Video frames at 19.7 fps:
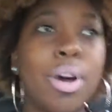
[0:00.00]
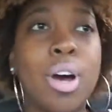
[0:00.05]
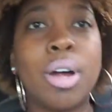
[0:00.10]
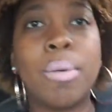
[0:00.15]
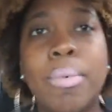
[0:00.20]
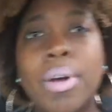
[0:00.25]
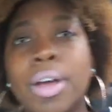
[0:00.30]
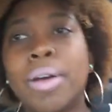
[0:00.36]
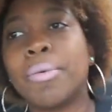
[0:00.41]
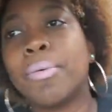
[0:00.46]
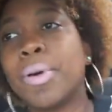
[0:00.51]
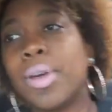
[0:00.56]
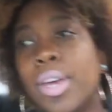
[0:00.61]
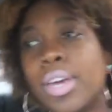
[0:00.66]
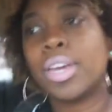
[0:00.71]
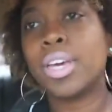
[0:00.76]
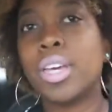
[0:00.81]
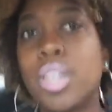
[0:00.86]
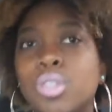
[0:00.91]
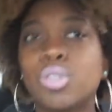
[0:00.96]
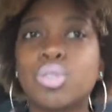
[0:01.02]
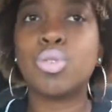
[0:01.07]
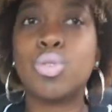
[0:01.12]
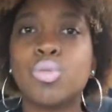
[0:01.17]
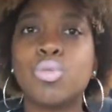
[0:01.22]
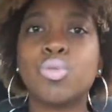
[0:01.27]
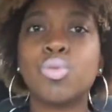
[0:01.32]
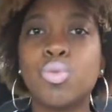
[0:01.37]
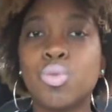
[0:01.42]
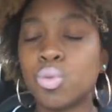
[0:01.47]
on my way
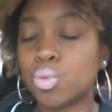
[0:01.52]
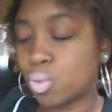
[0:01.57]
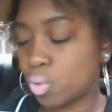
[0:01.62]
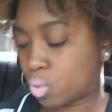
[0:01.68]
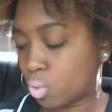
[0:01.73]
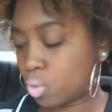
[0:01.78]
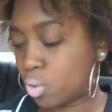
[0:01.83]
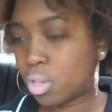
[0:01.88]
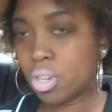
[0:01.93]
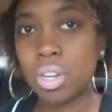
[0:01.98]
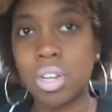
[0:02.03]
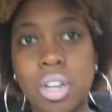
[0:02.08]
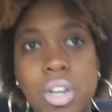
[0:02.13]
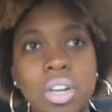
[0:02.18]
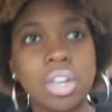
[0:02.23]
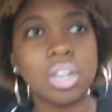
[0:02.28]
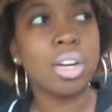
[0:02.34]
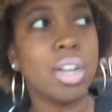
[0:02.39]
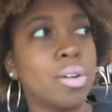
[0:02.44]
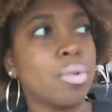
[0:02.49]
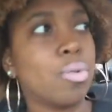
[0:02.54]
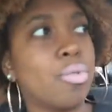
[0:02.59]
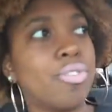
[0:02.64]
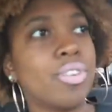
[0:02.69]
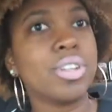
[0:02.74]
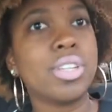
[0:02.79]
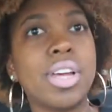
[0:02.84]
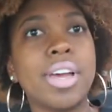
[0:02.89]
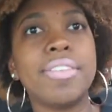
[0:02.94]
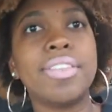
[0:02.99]
to,
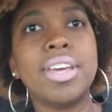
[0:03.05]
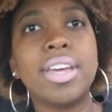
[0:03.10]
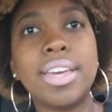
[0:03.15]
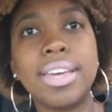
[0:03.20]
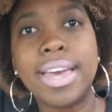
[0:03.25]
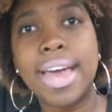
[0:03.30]
first I have to get